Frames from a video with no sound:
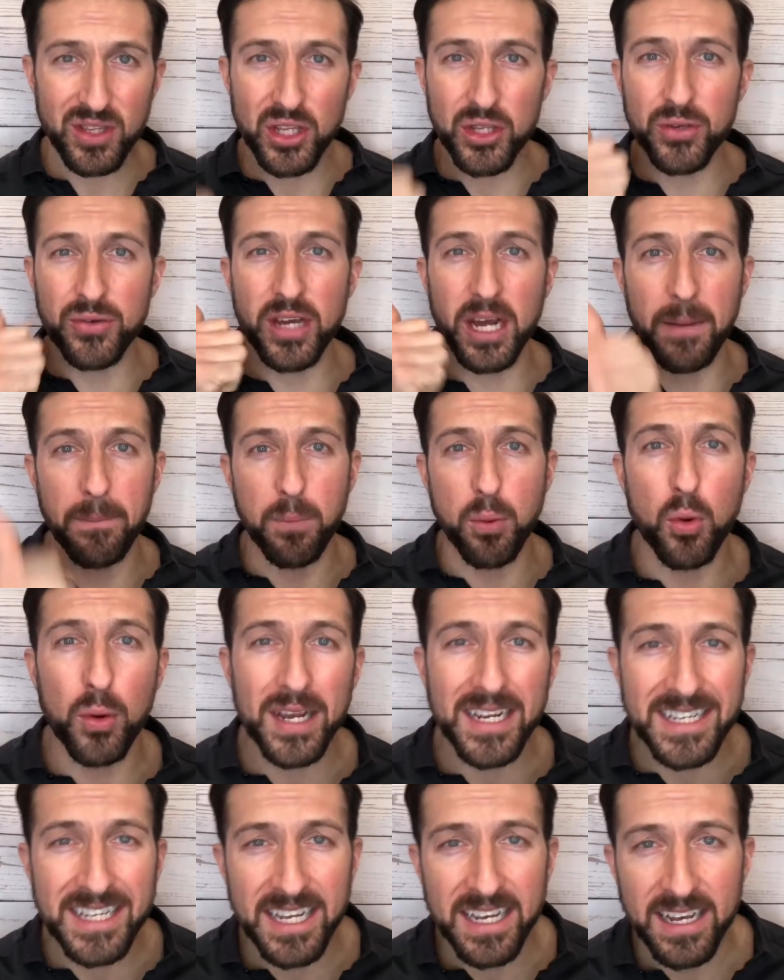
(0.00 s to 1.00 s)
You got a
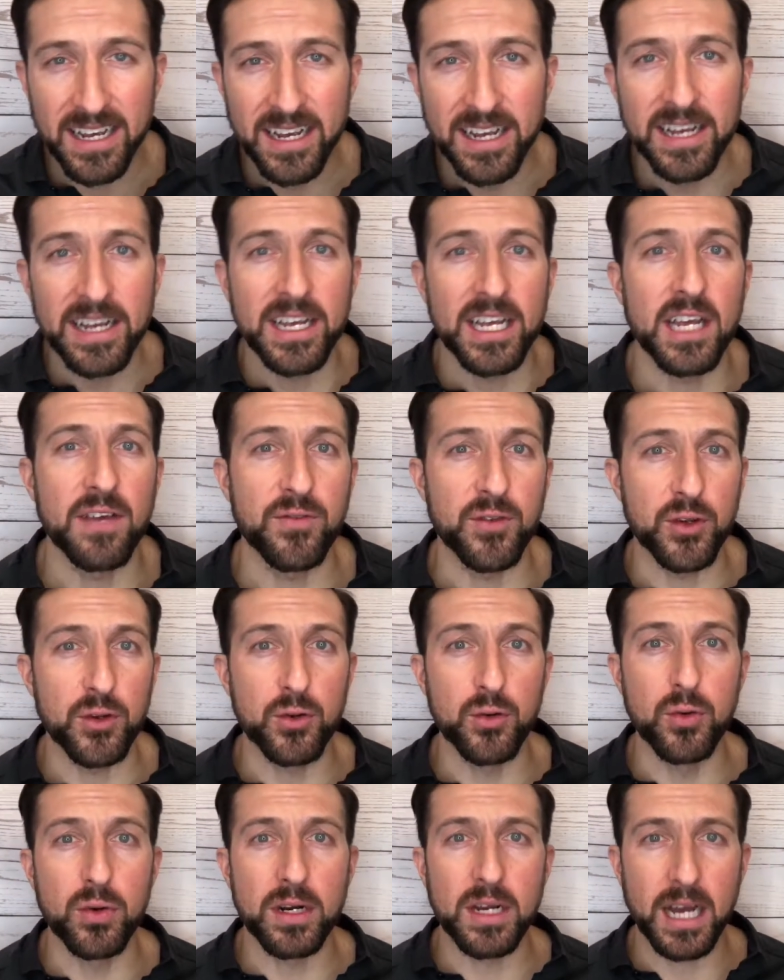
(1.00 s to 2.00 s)
point if
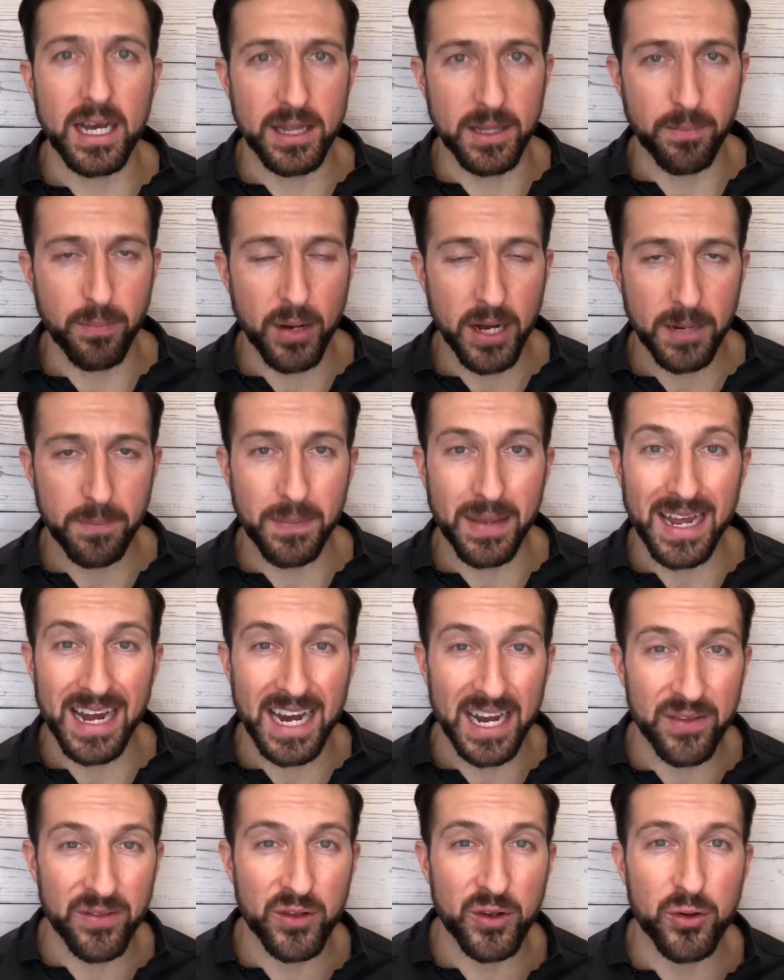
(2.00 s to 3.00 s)
you got the puck
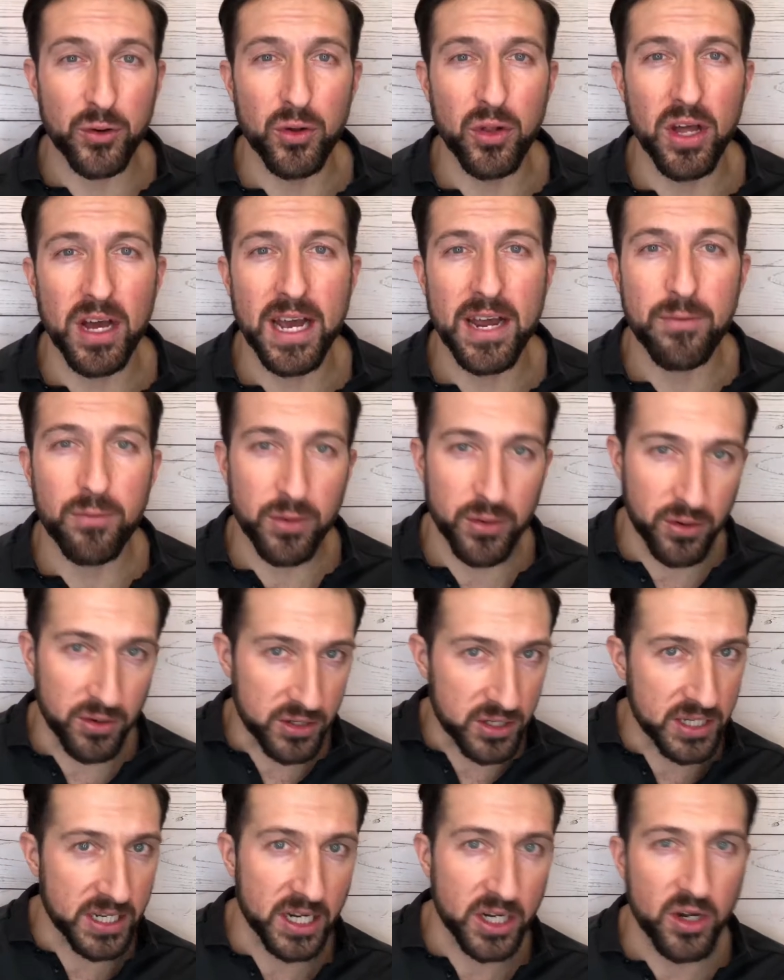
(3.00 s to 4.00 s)
behind the goal line with your
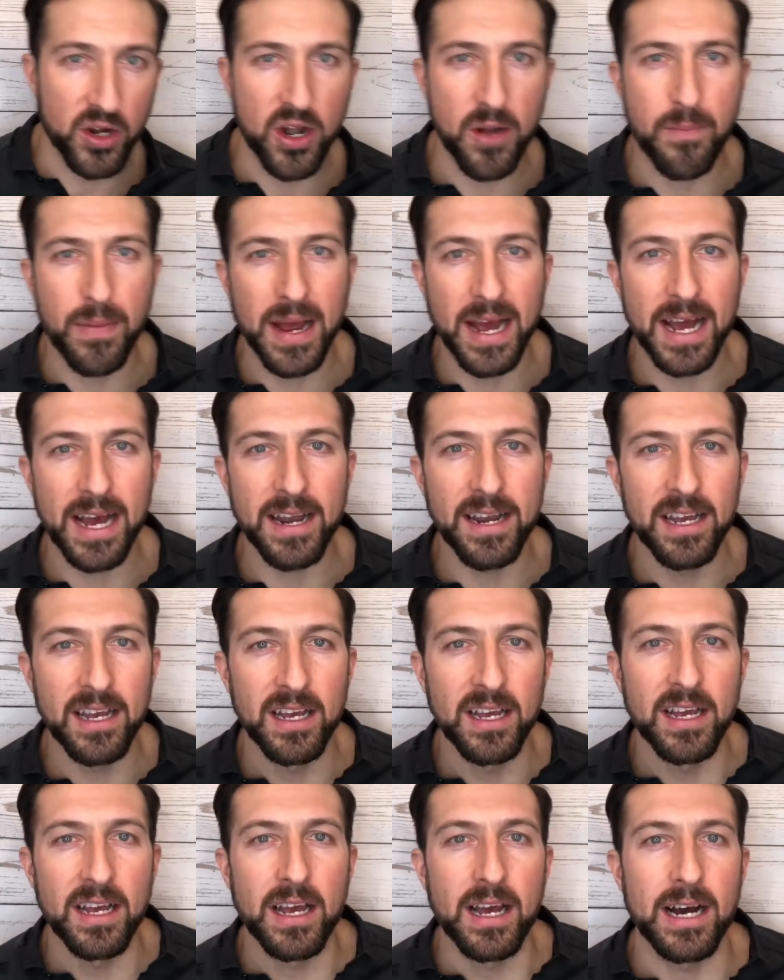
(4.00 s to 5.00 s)
stick or your pad.
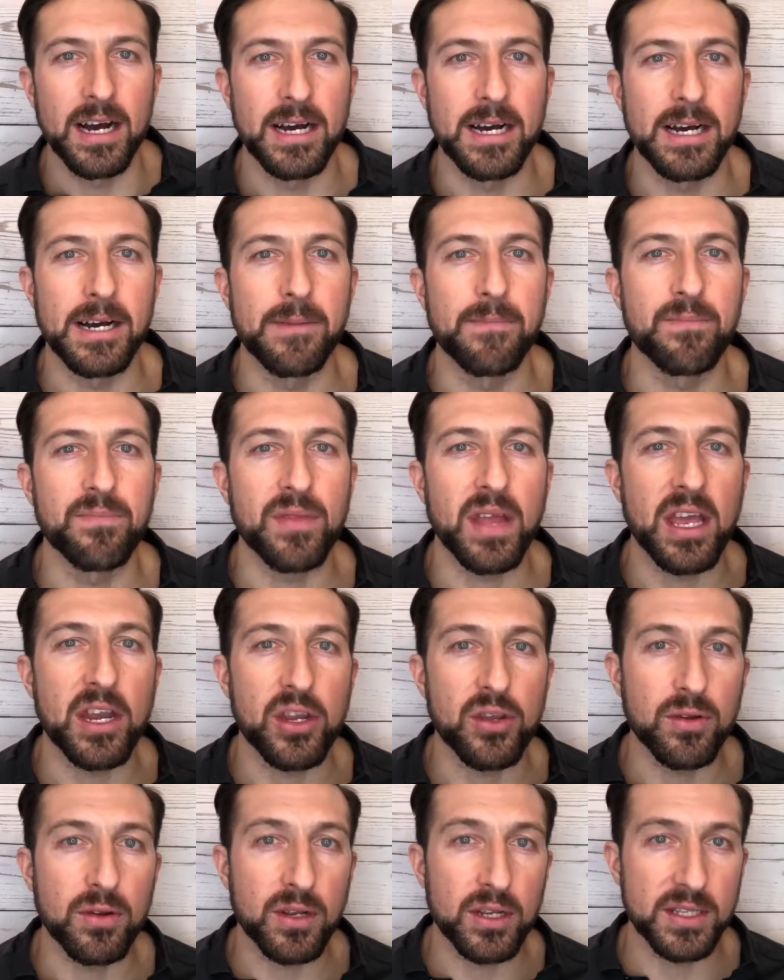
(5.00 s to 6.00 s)
And
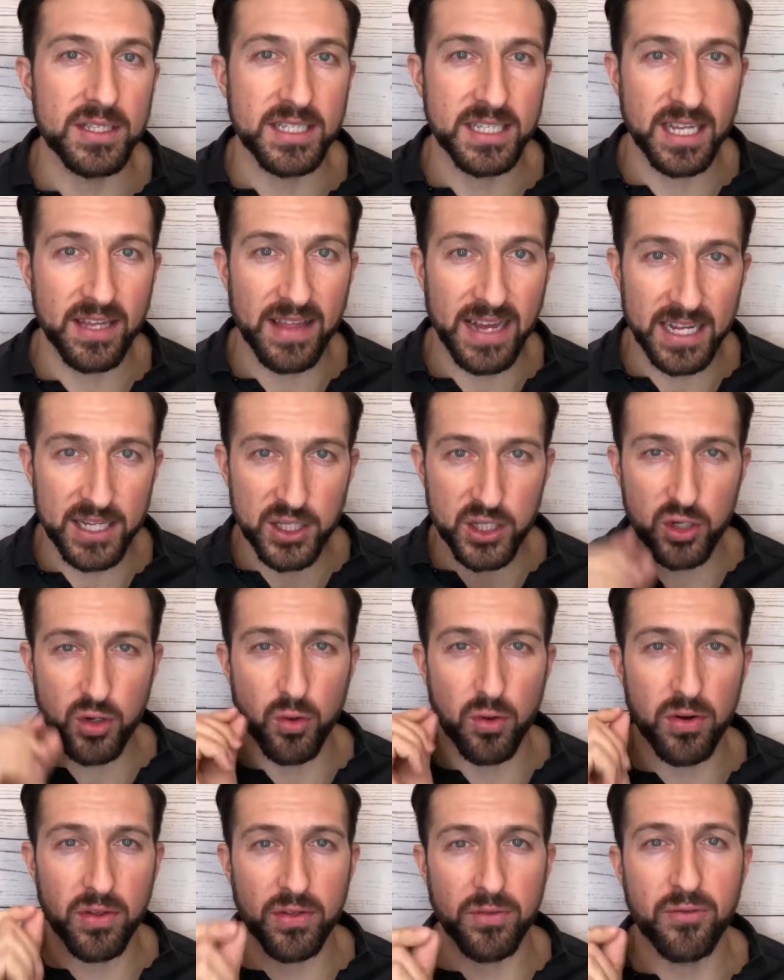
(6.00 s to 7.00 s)
you can see that
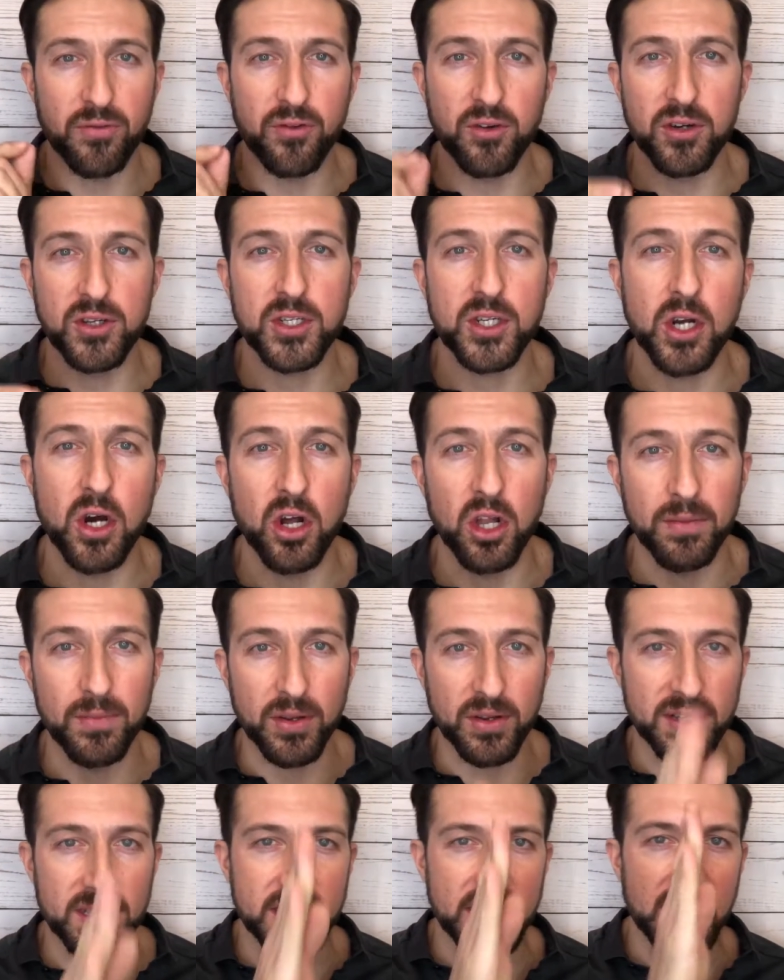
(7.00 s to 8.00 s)
score in the first column.
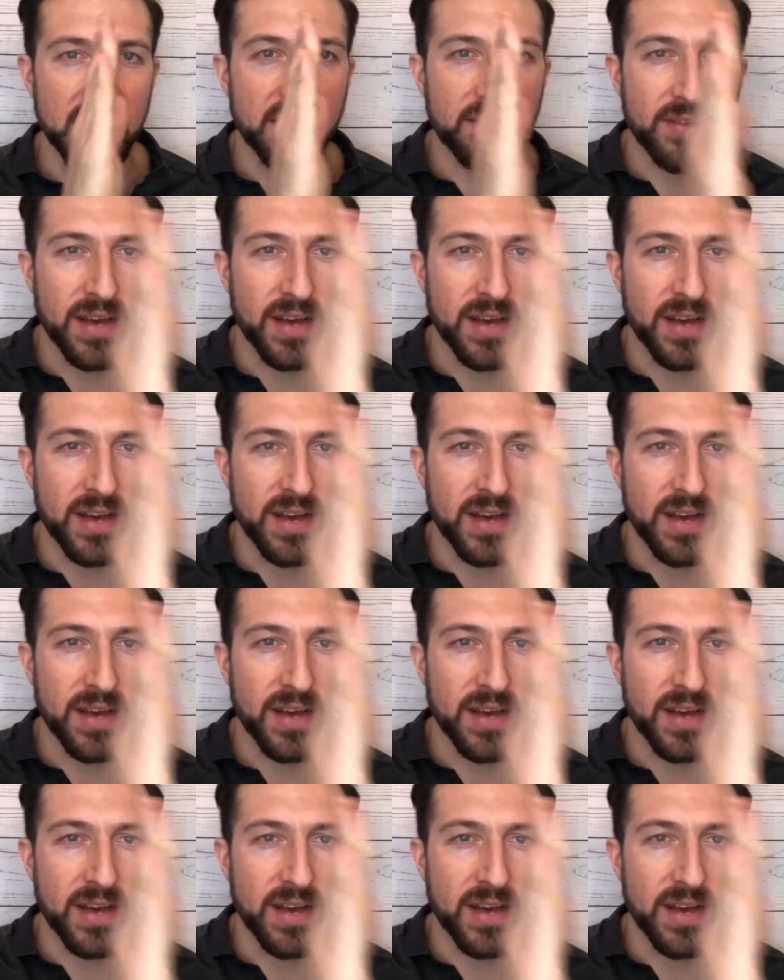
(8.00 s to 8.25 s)
You can see